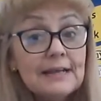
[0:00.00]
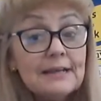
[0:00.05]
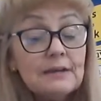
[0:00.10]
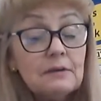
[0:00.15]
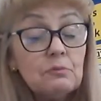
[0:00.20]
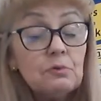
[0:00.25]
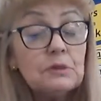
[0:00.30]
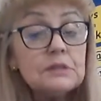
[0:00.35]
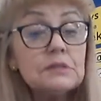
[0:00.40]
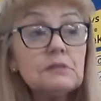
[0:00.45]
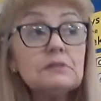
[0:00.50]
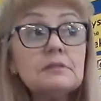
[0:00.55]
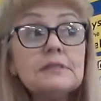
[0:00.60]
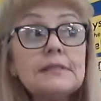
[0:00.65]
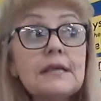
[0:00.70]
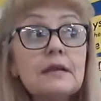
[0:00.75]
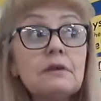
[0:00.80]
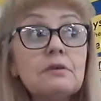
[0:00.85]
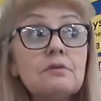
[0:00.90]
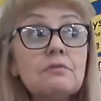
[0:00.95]
Was Jose
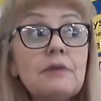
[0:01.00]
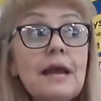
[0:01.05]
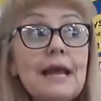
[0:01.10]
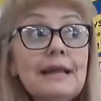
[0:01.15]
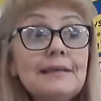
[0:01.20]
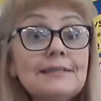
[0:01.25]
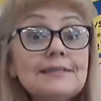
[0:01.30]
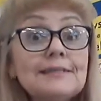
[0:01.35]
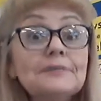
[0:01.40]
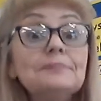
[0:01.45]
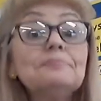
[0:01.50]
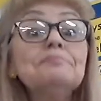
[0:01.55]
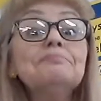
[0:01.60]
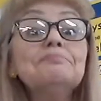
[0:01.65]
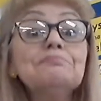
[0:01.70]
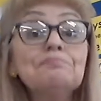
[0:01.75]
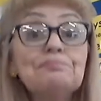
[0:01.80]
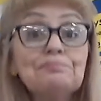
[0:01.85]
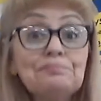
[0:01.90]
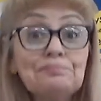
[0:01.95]
correct?
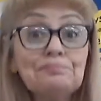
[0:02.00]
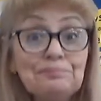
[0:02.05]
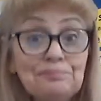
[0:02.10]
Mm -hmm.